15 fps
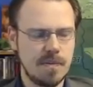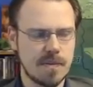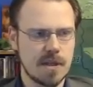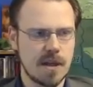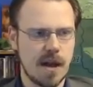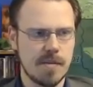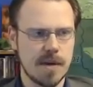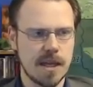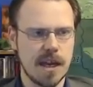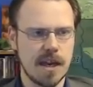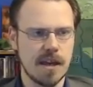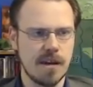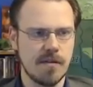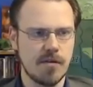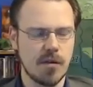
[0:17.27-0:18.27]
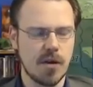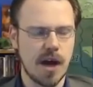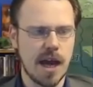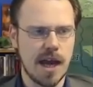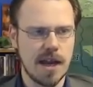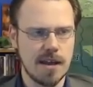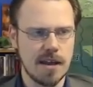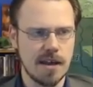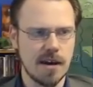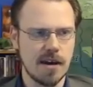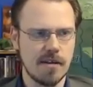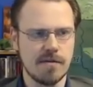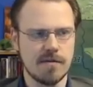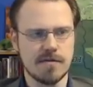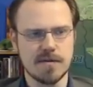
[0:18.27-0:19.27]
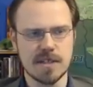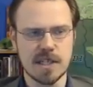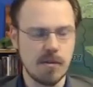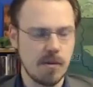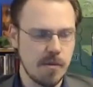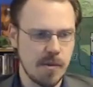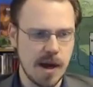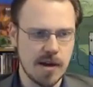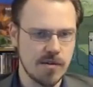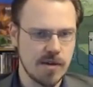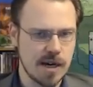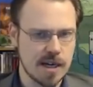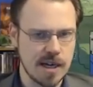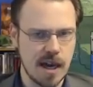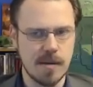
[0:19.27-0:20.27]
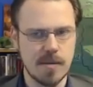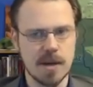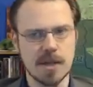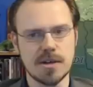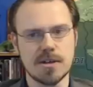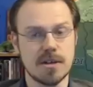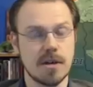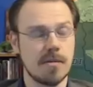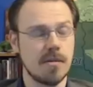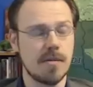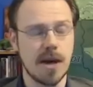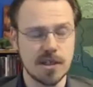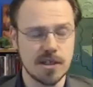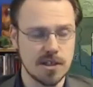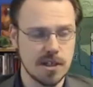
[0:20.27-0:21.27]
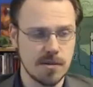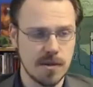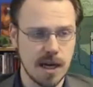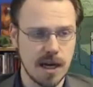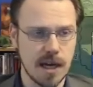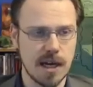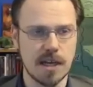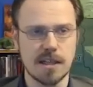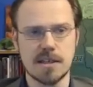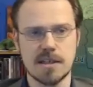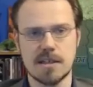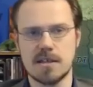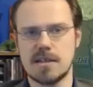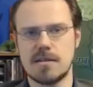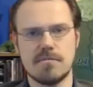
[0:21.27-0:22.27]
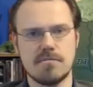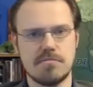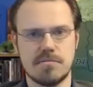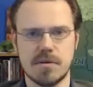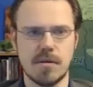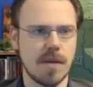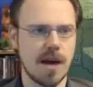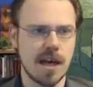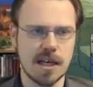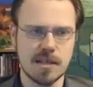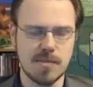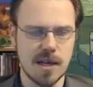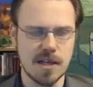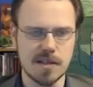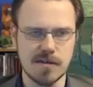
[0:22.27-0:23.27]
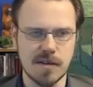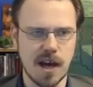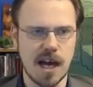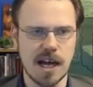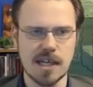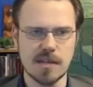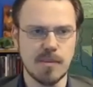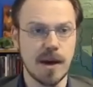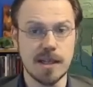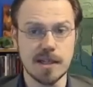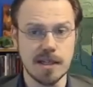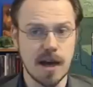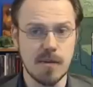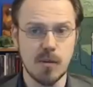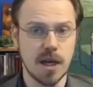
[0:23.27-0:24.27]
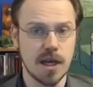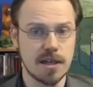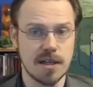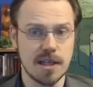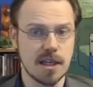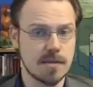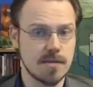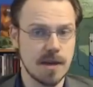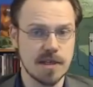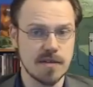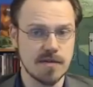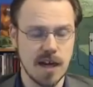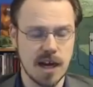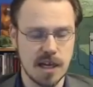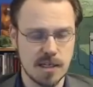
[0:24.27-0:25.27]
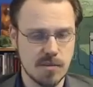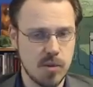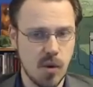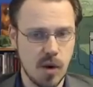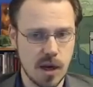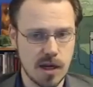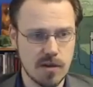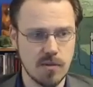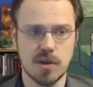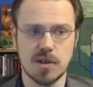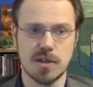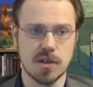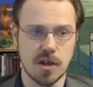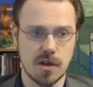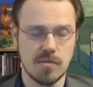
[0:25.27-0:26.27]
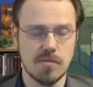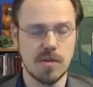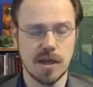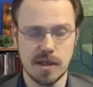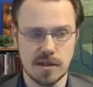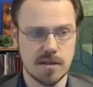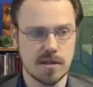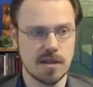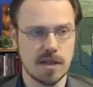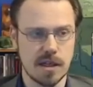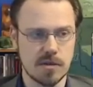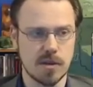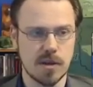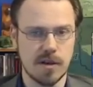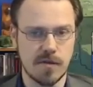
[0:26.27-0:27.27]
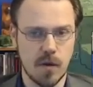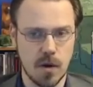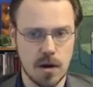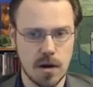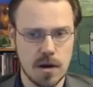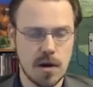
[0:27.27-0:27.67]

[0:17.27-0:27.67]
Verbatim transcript: I've been getting a variety of some of my direct damage, some of my cheap guys, some of my expensive guys by the time we get to the expensive guys point, which is good, because that's what they're for.